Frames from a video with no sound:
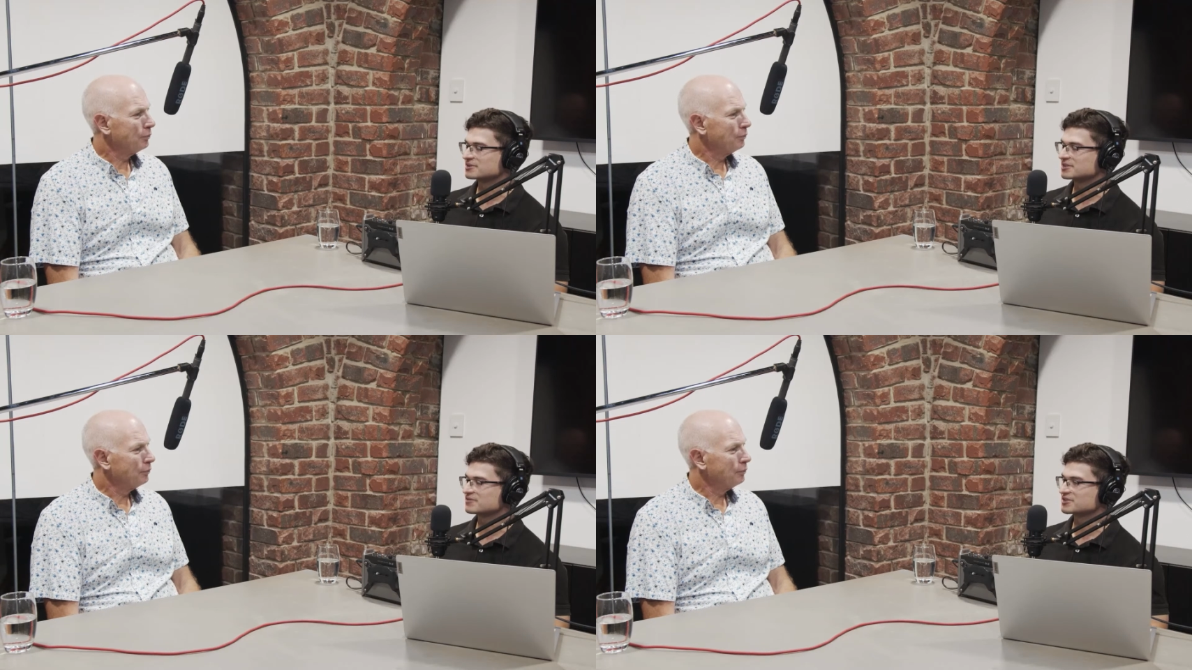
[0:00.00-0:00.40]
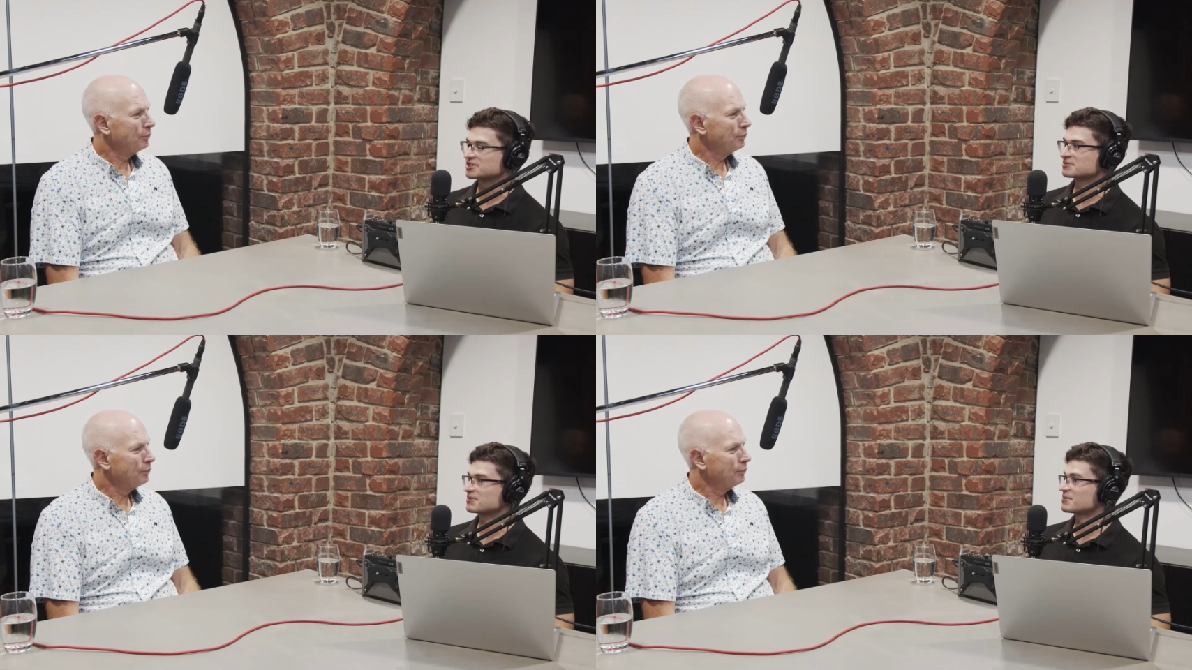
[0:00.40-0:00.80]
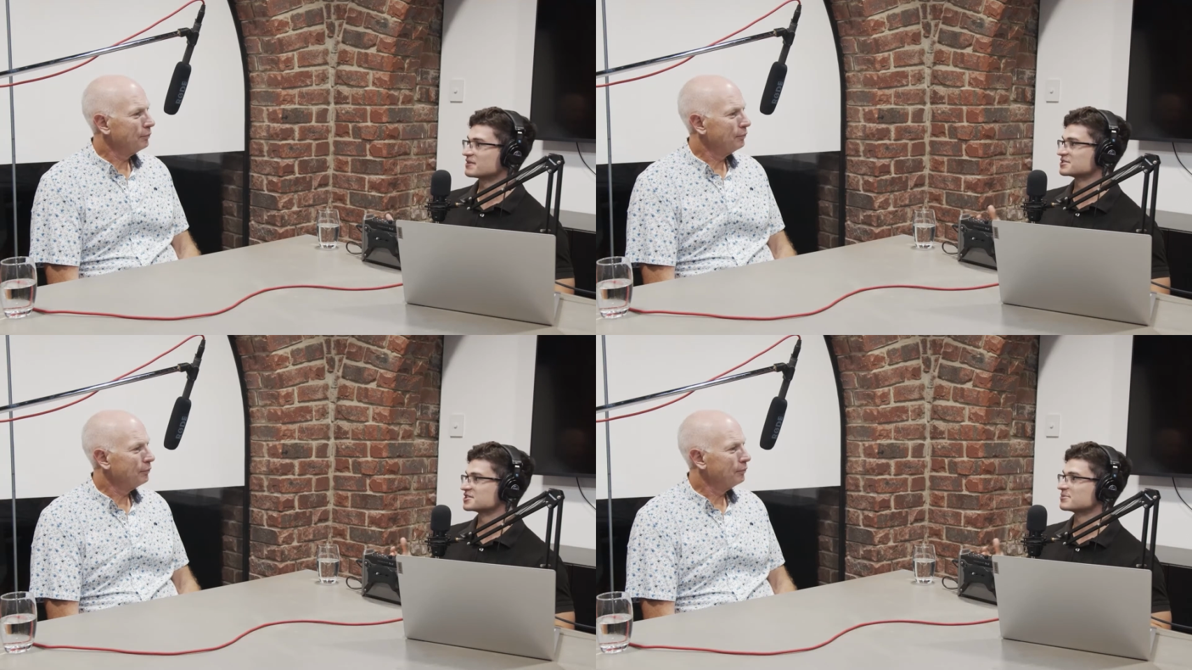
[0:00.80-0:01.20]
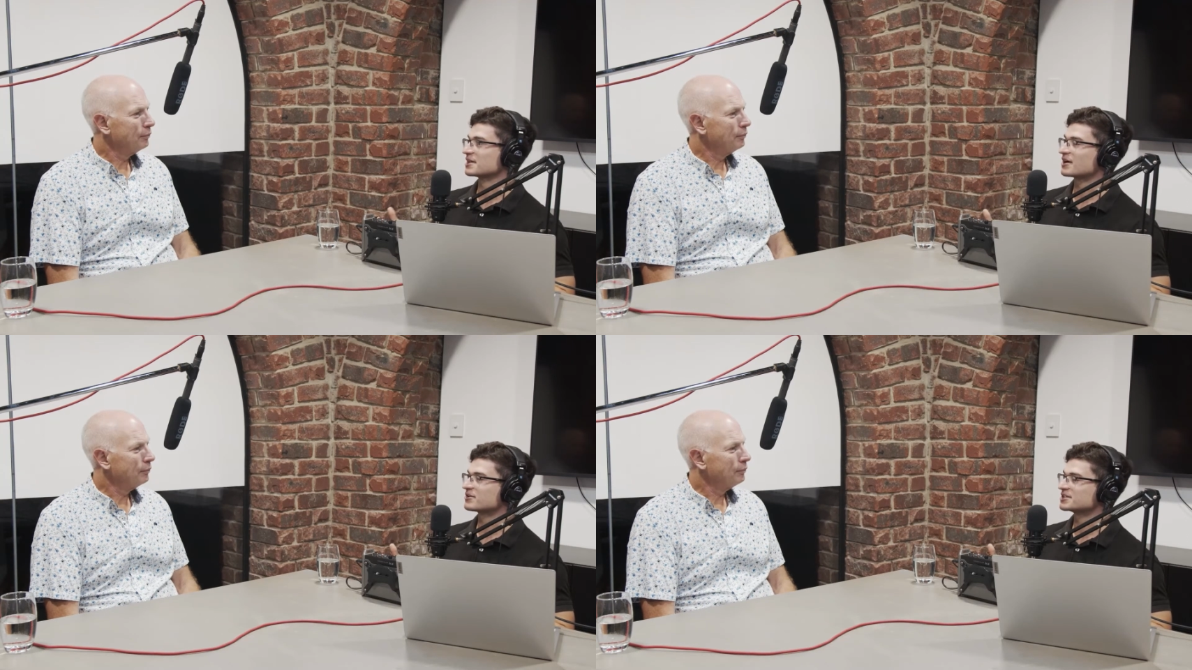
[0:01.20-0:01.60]
Speaker 1: differences and maybe even
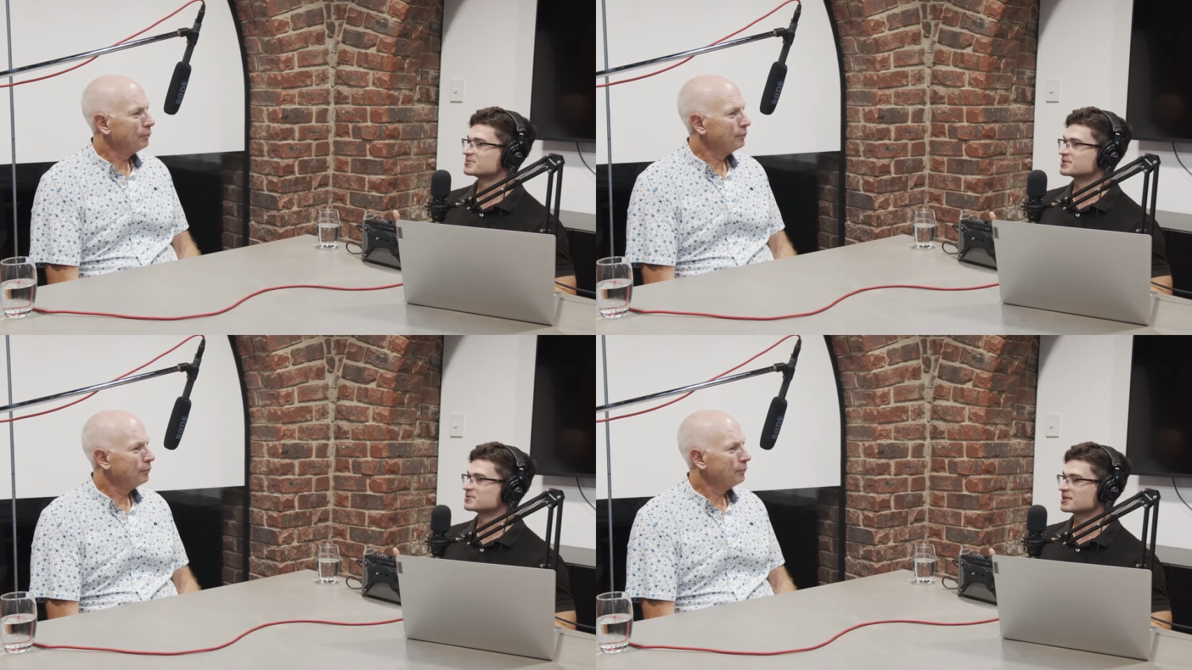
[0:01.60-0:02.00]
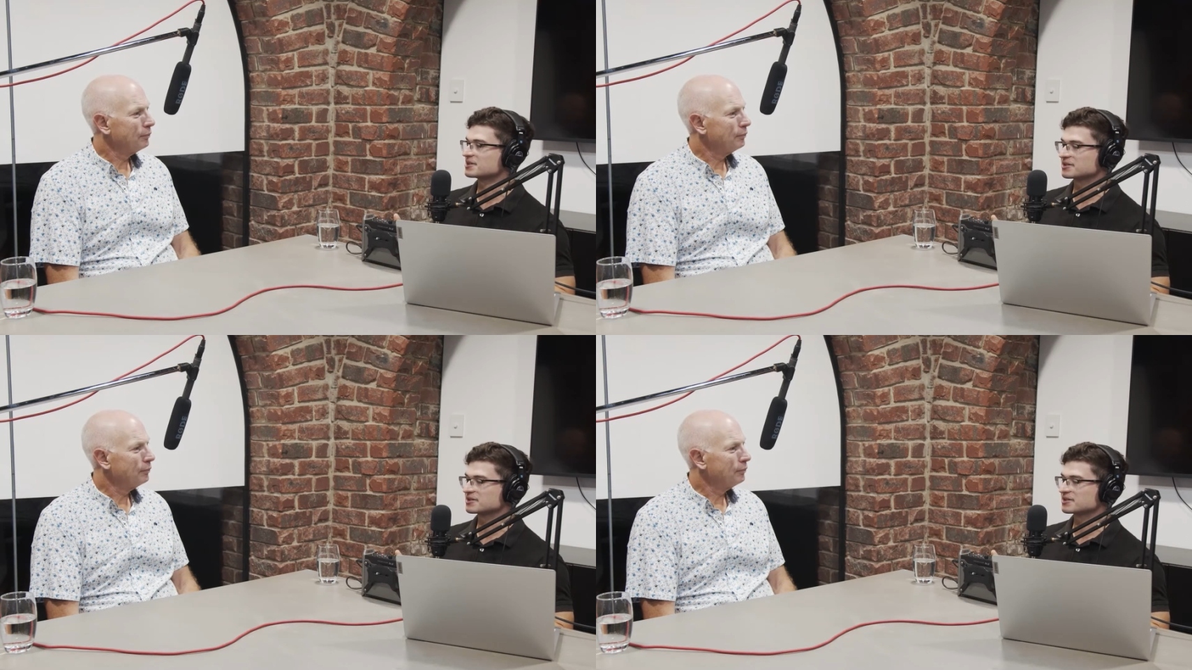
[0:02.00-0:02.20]
similarities between